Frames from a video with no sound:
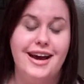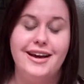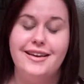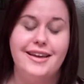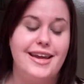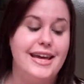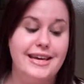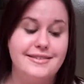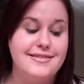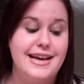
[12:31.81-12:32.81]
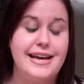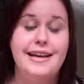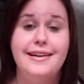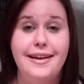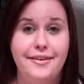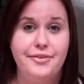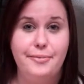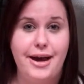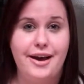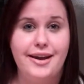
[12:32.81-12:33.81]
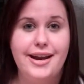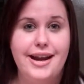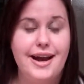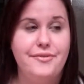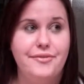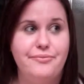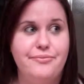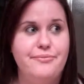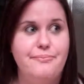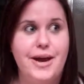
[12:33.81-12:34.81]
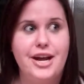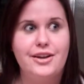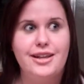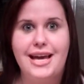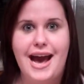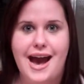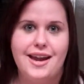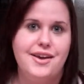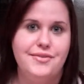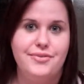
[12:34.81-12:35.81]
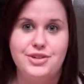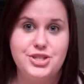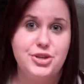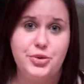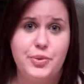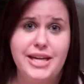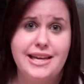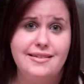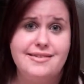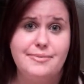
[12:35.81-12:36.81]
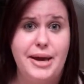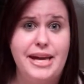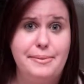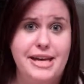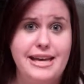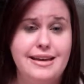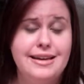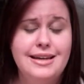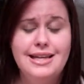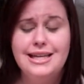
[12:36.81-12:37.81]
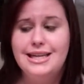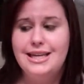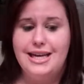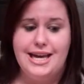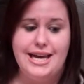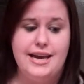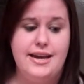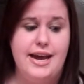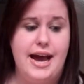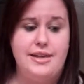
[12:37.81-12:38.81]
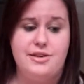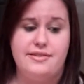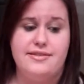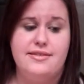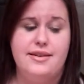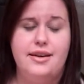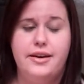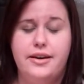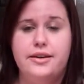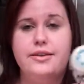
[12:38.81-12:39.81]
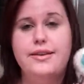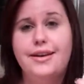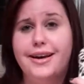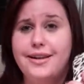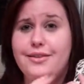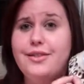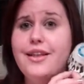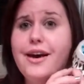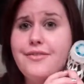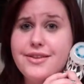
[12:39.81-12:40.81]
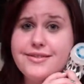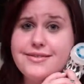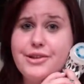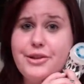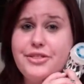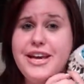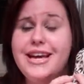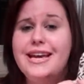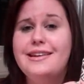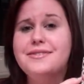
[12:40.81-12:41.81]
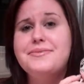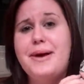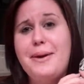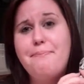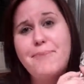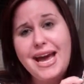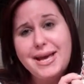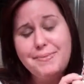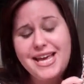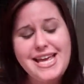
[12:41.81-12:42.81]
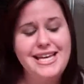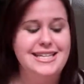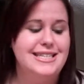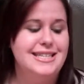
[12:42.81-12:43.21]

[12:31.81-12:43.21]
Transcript: I can't say enough about it. And I've barely had it for two weeks, maybe. And I just, I love this little thing. It is my baby.